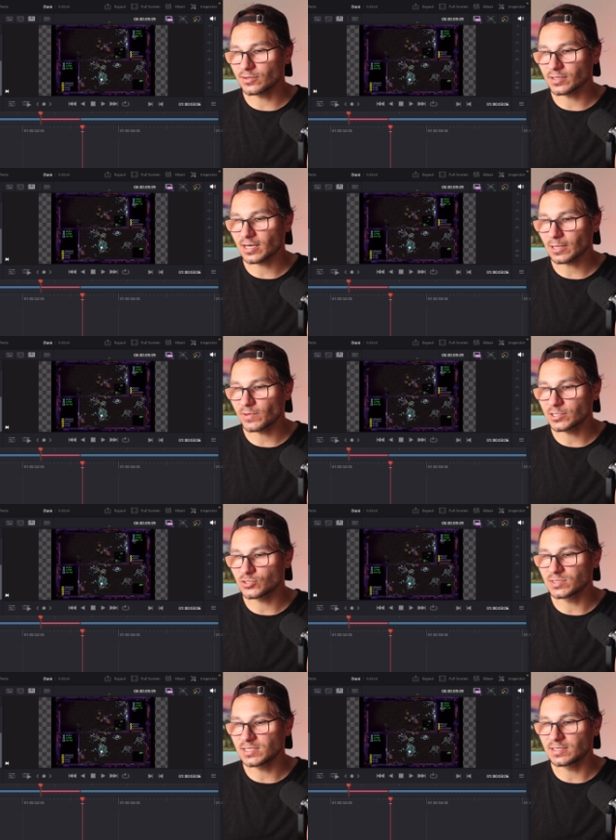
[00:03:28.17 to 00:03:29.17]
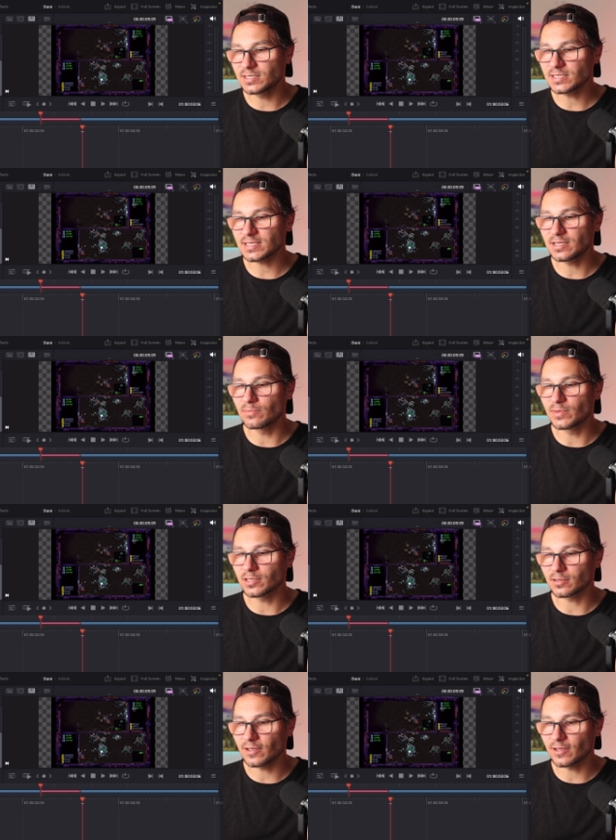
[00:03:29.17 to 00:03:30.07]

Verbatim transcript: on the cut page, you see this in the middle.